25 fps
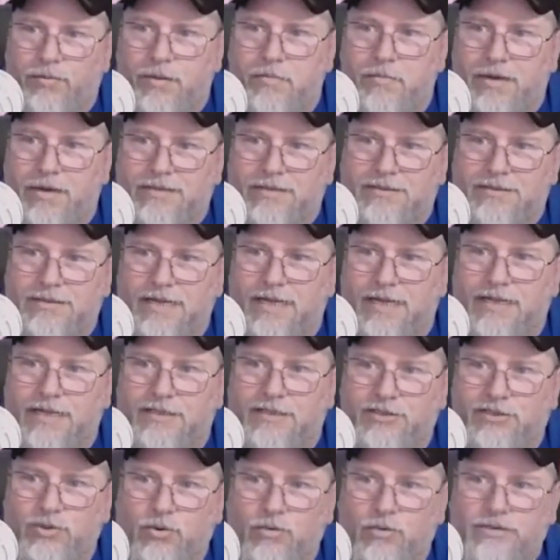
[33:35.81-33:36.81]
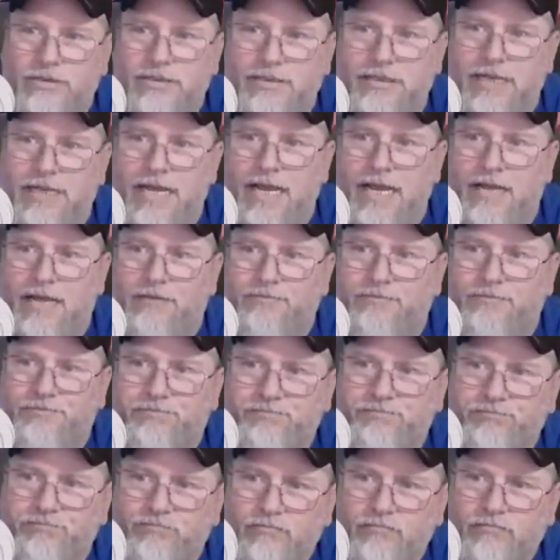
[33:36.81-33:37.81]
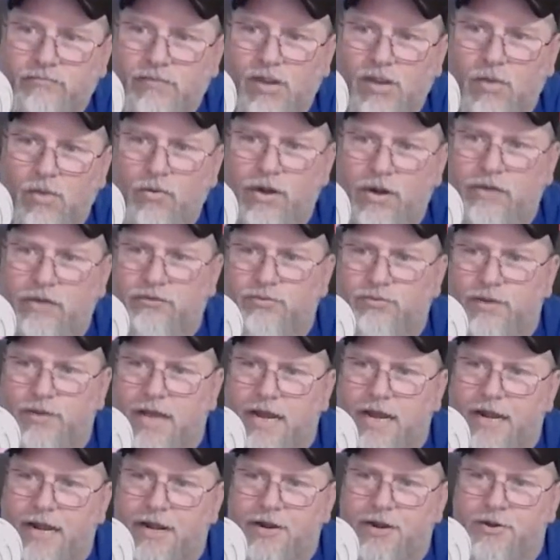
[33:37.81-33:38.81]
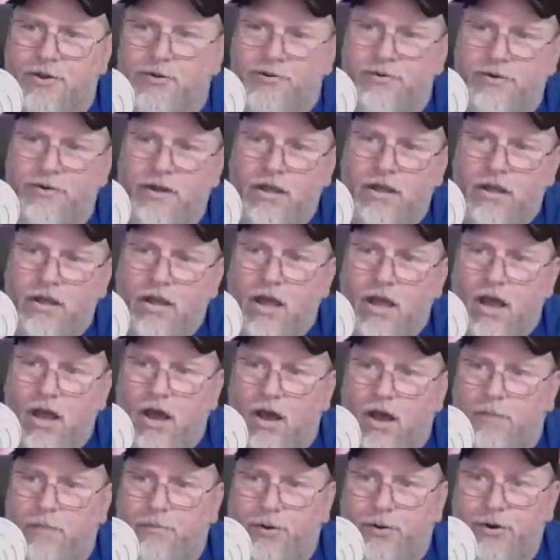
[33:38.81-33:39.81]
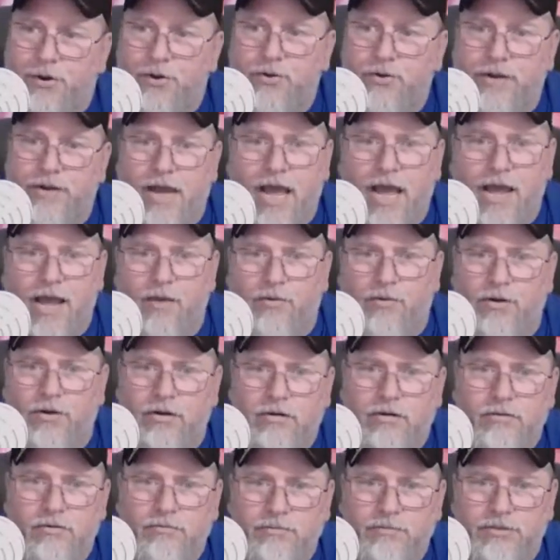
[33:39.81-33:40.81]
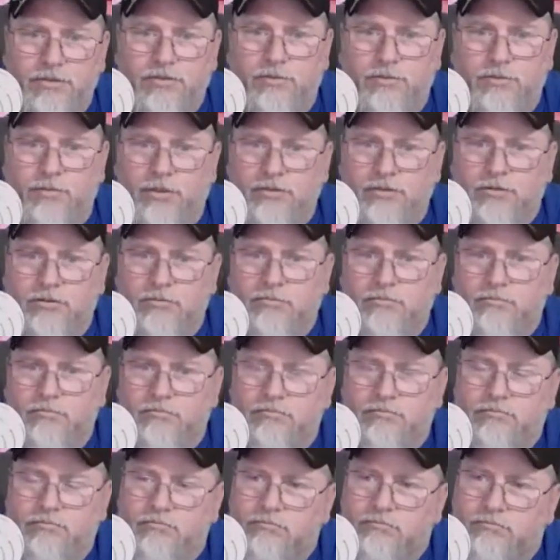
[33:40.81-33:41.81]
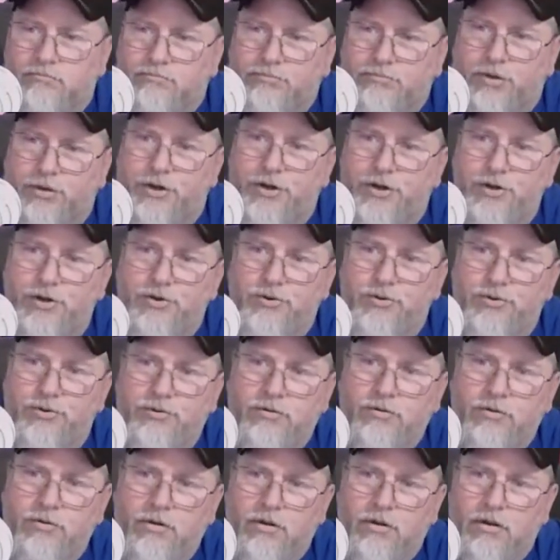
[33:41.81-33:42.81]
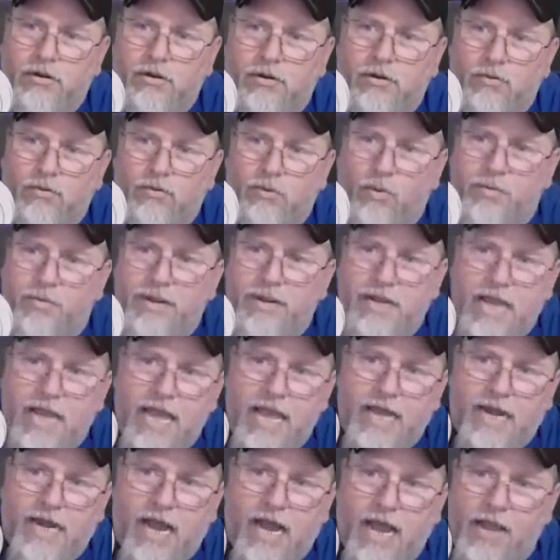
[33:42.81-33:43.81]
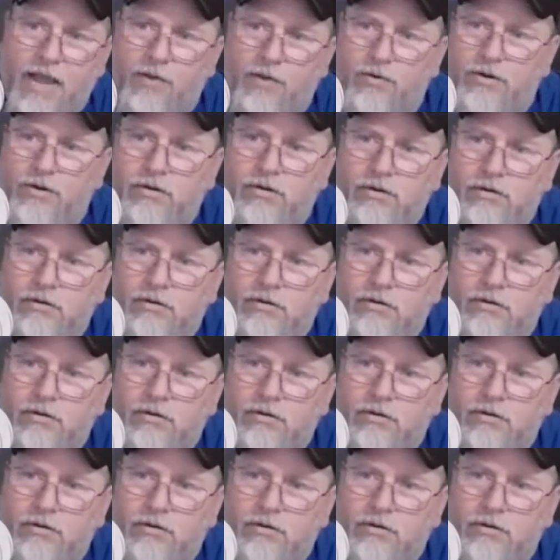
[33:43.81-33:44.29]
second choice in that. What else we got at noon? Purdue at Iowa, Mr. Buttram. Purdue will be at Iowa.